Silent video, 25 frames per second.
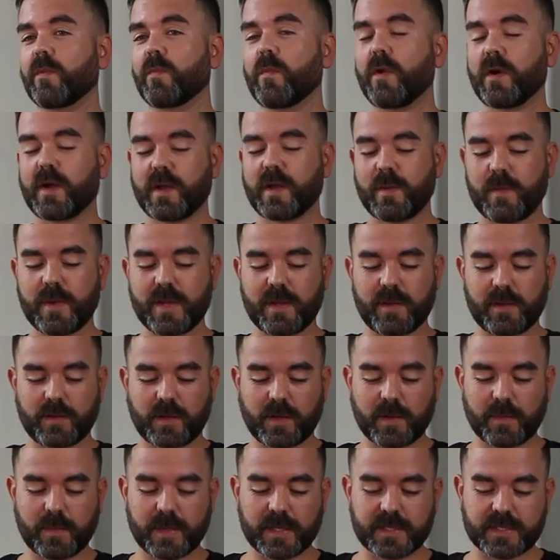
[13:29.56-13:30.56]
What can be,
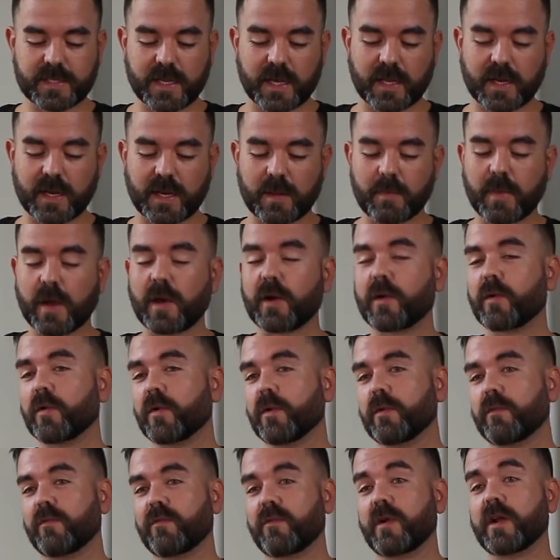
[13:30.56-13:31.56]
can be done about
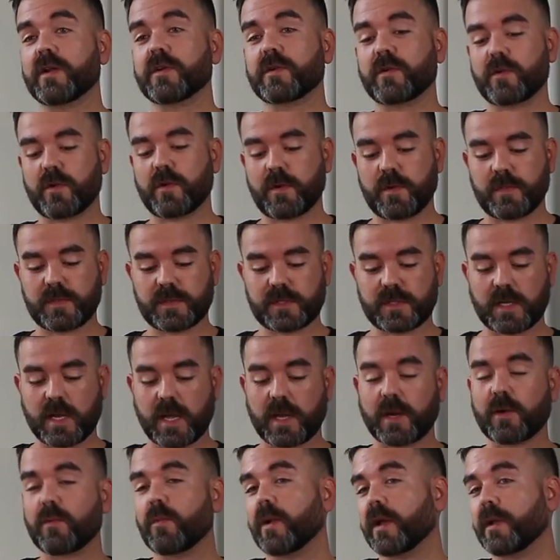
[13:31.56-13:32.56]
group, front groups
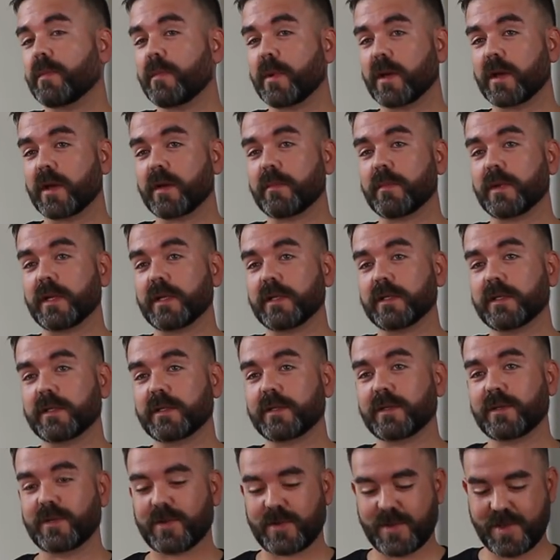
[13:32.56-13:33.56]
like Rick Berman,
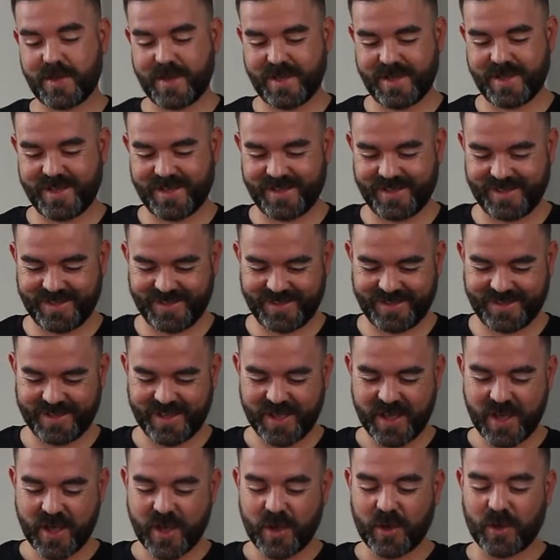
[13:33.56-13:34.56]

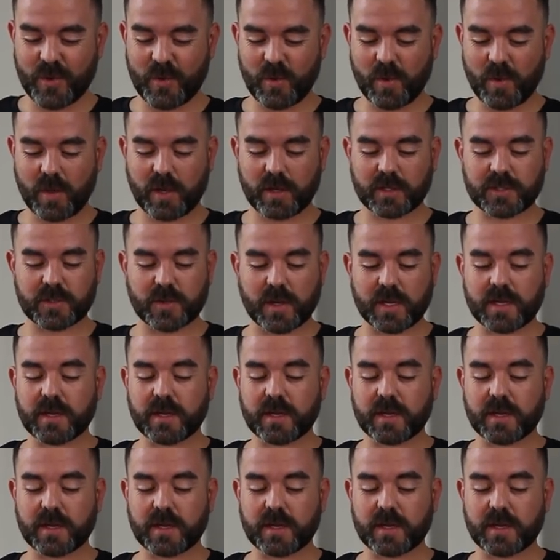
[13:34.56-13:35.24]
who work to